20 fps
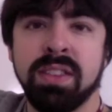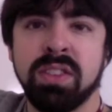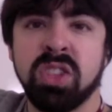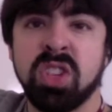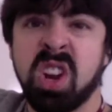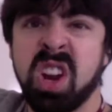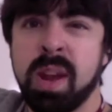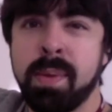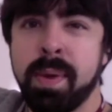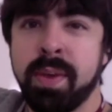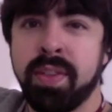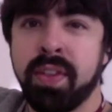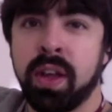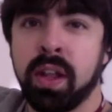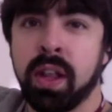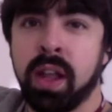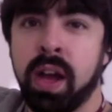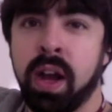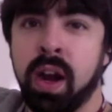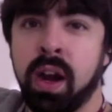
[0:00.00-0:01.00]
sorry about the
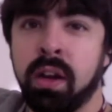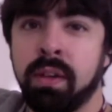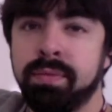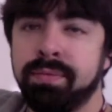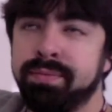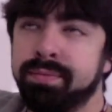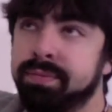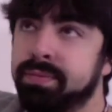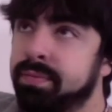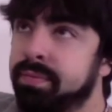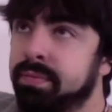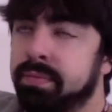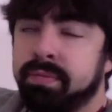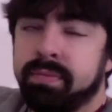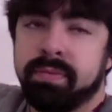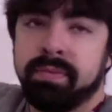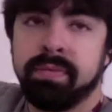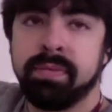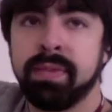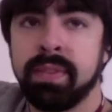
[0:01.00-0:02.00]
glare.
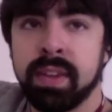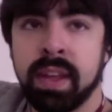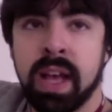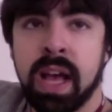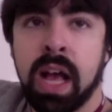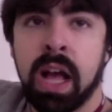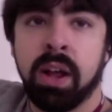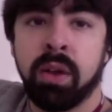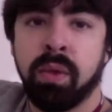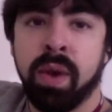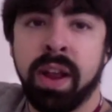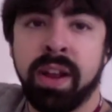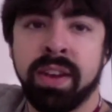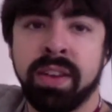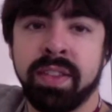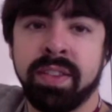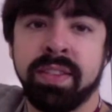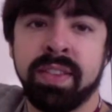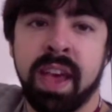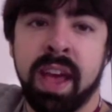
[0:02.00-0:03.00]
I'll write to
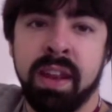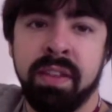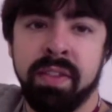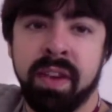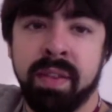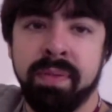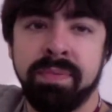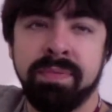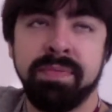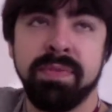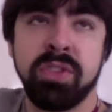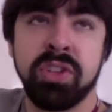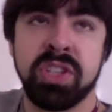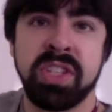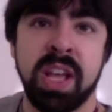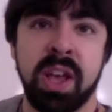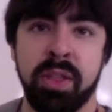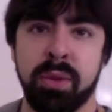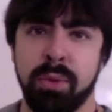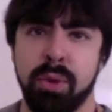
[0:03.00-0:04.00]
the side of it, just
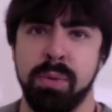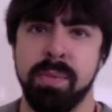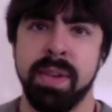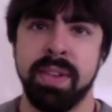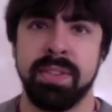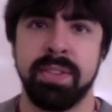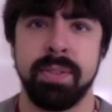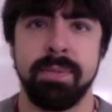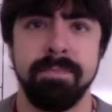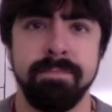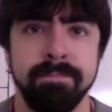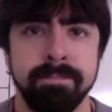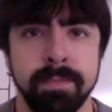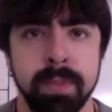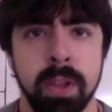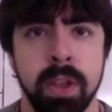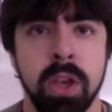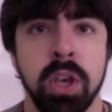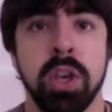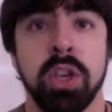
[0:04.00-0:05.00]
how the room is.
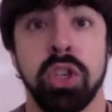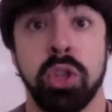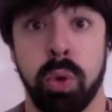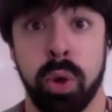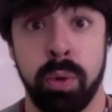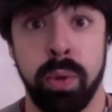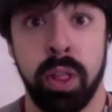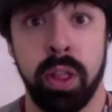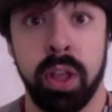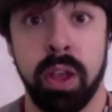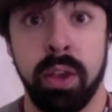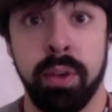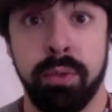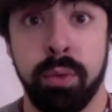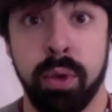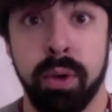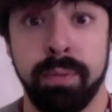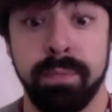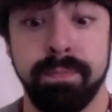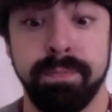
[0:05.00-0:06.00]
So what are we looking for?